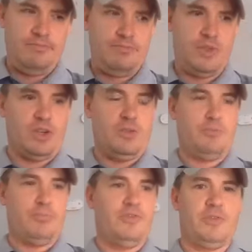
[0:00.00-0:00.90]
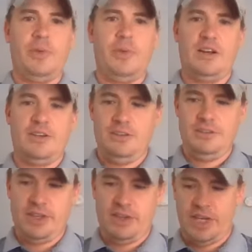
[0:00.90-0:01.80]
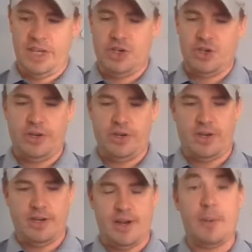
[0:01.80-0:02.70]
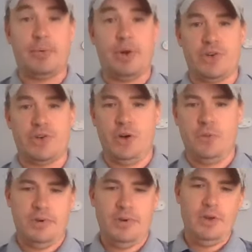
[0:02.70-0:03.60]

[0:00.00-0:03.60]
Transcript: Took a brief sabbatical and then I joined Operation Hope,